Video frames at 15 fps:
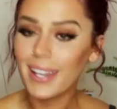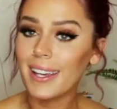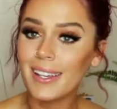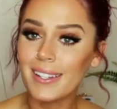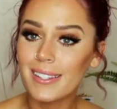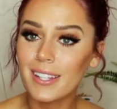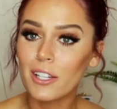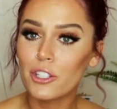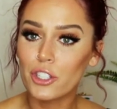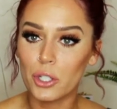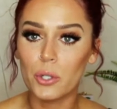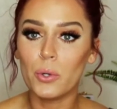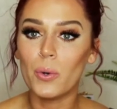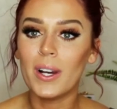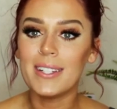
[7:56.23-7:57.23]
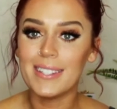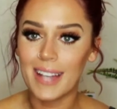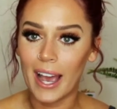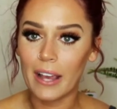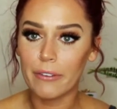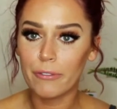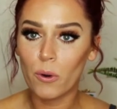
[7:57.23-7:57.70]
is to
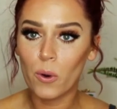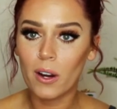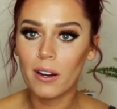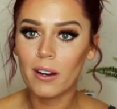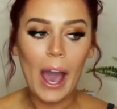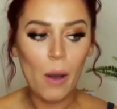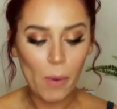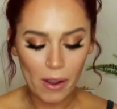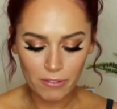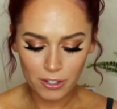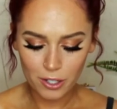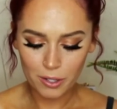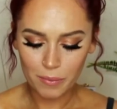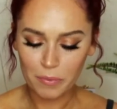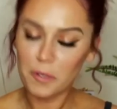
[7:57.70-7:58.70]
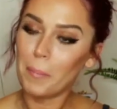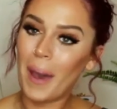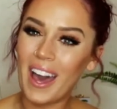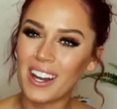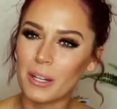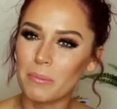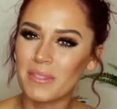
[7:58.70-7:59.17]
die for. However, the
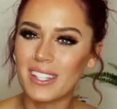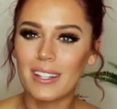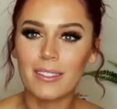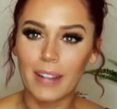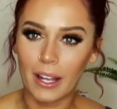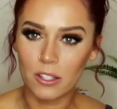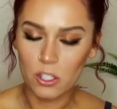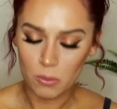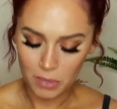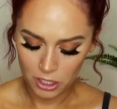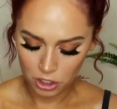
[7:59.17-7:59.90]
bottoms, not so